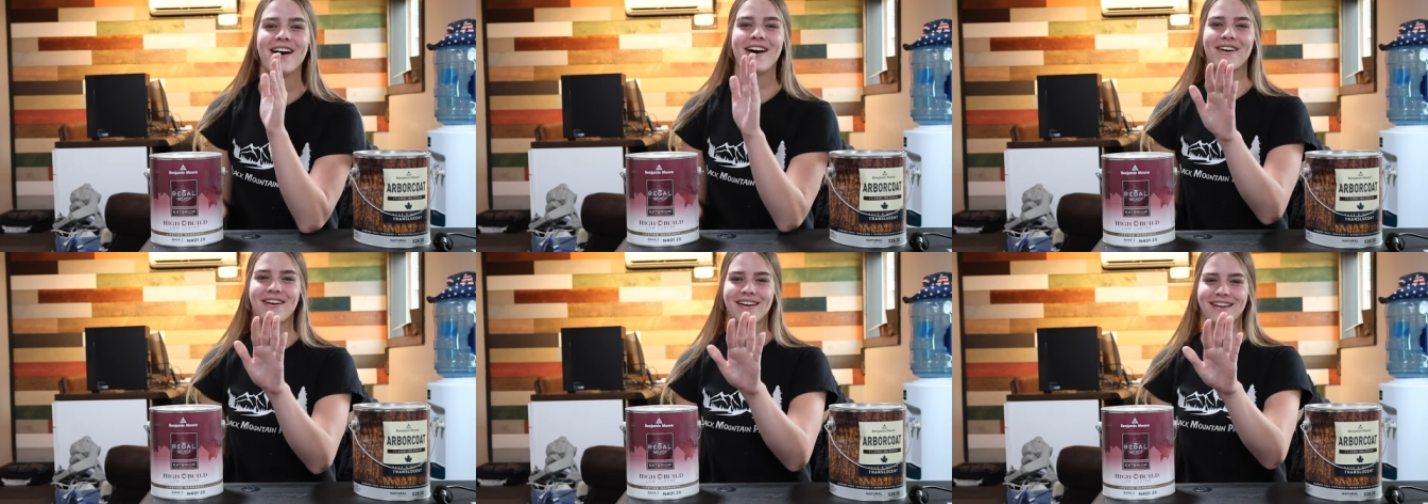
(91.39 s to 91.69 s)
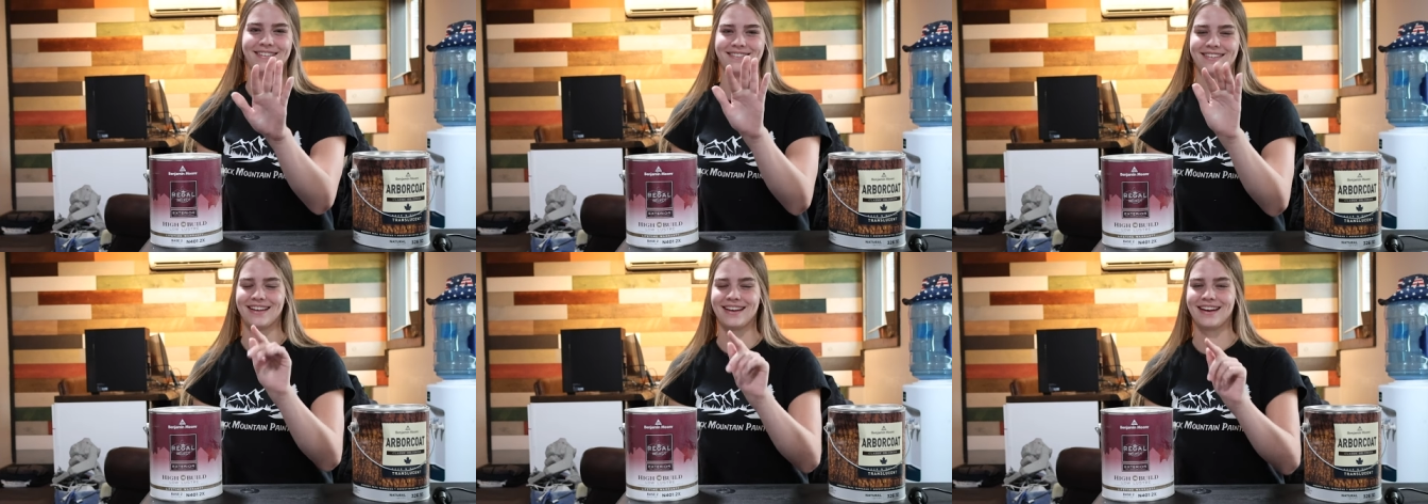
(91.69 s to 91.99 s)

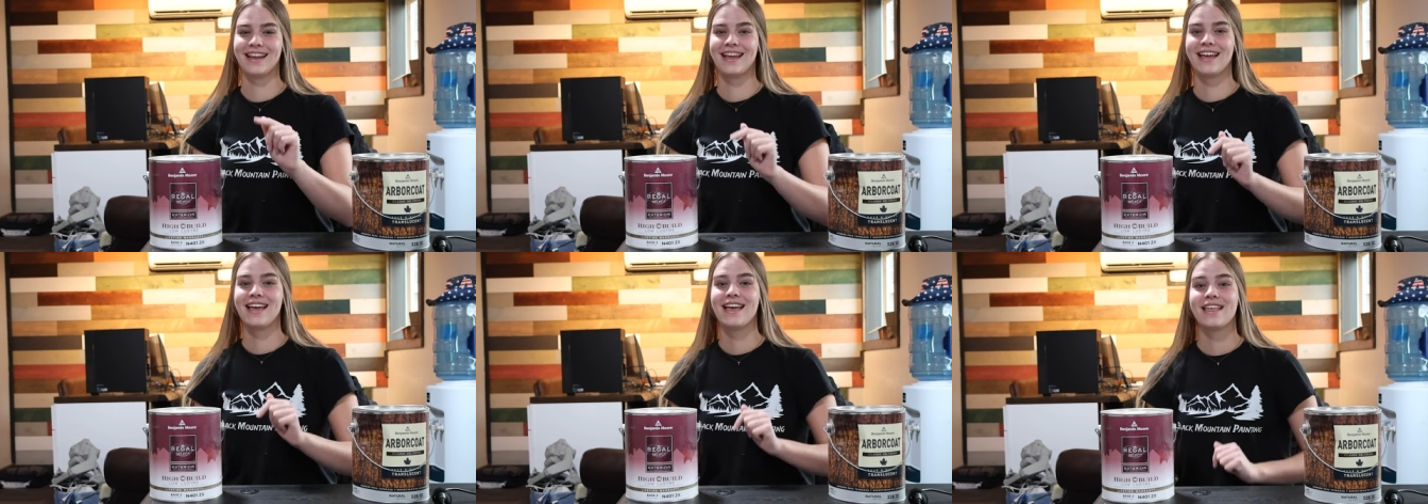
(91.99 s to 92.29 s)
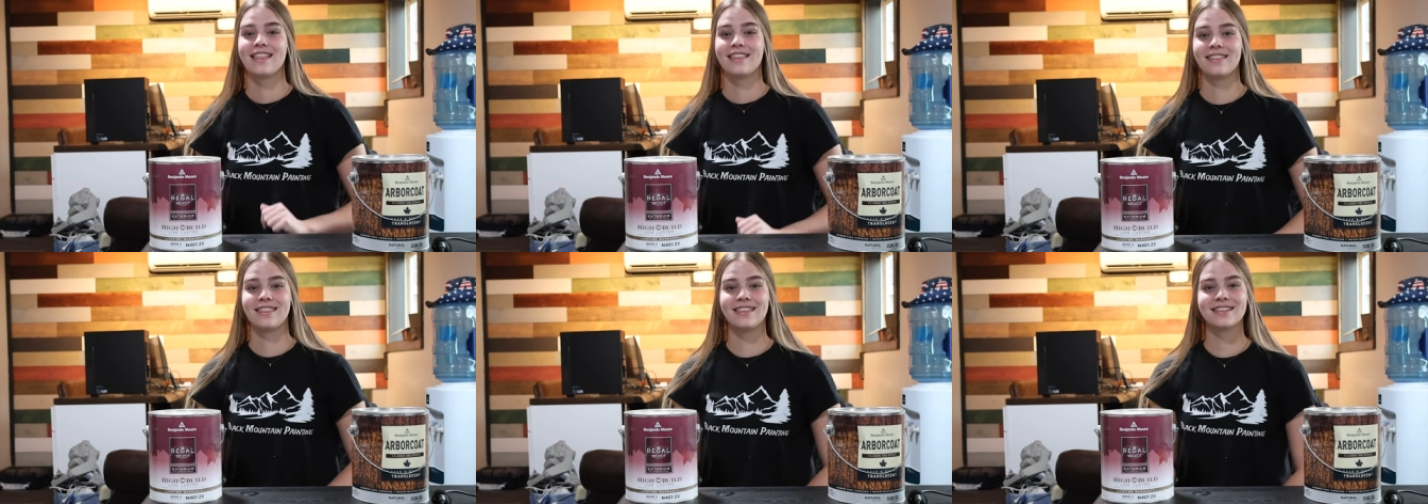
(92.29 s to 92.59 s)
Okay, wait.
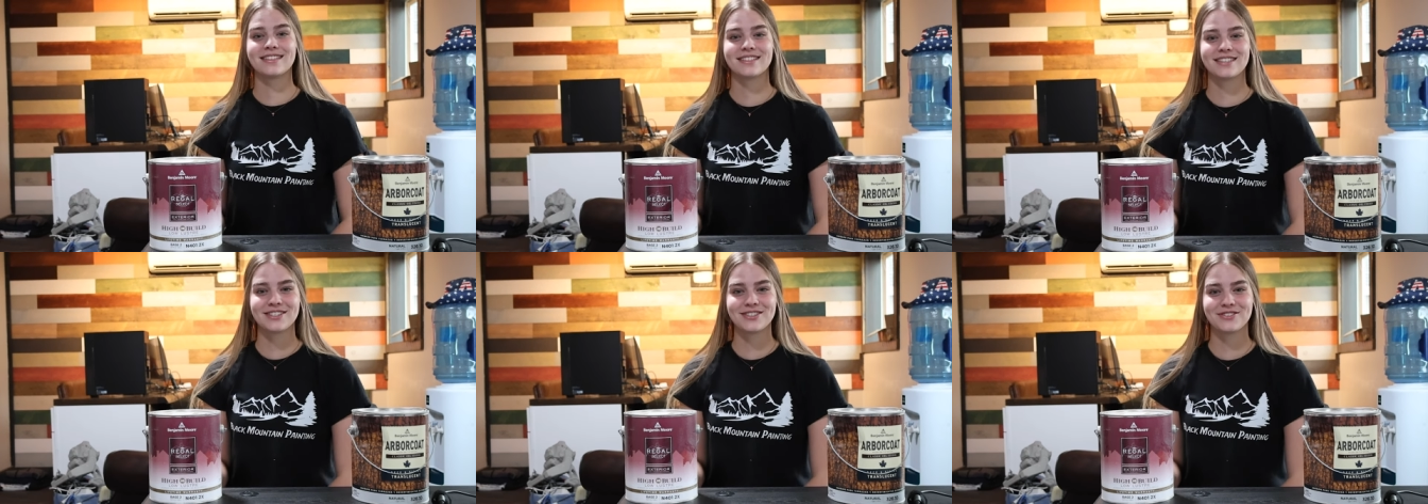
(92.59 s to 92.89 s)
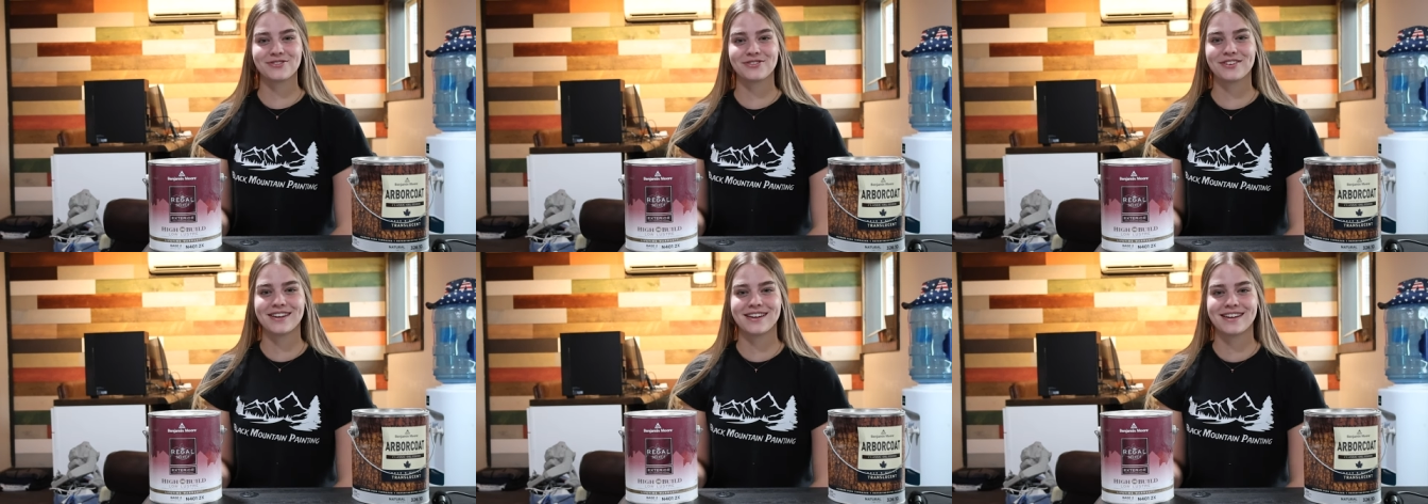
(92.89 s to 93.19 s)
This
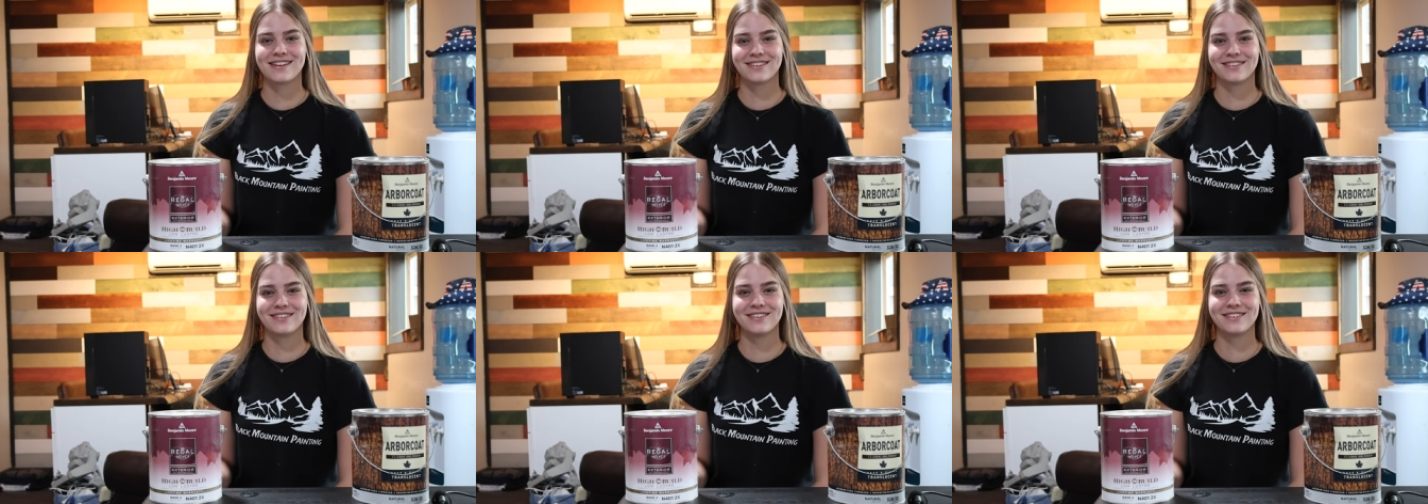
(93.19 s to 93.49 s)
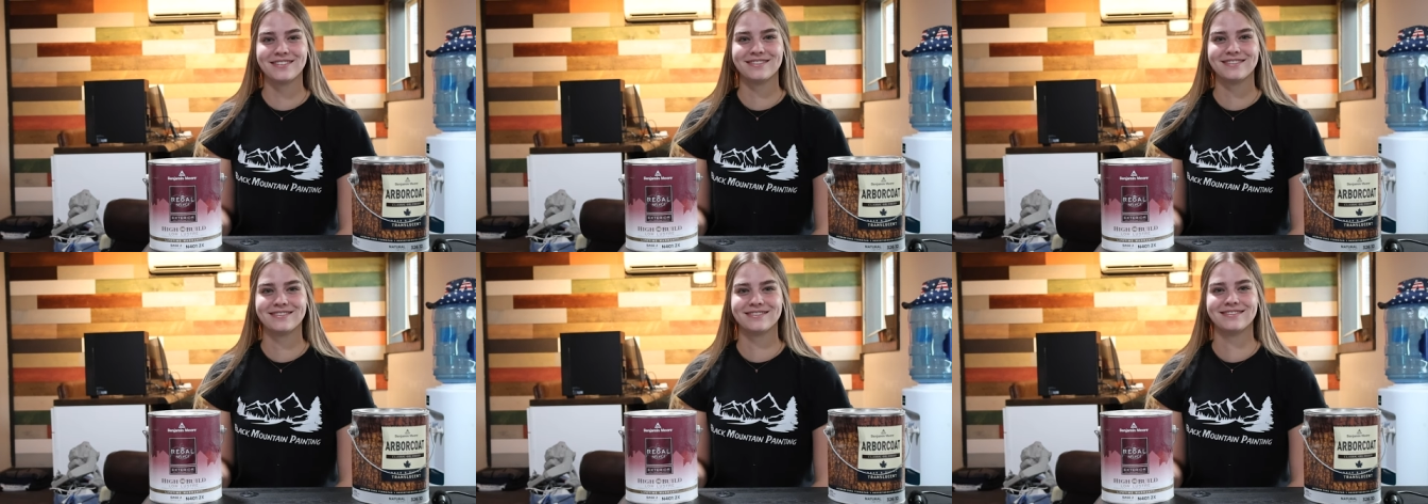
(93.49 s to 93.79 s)
is
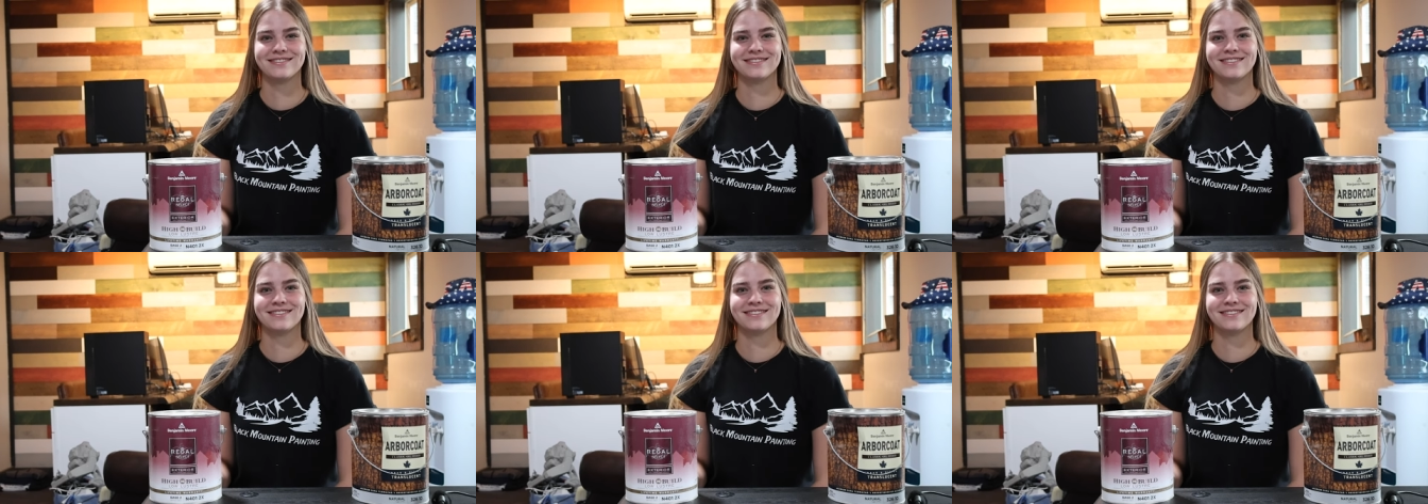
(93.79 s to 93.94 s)
Regal.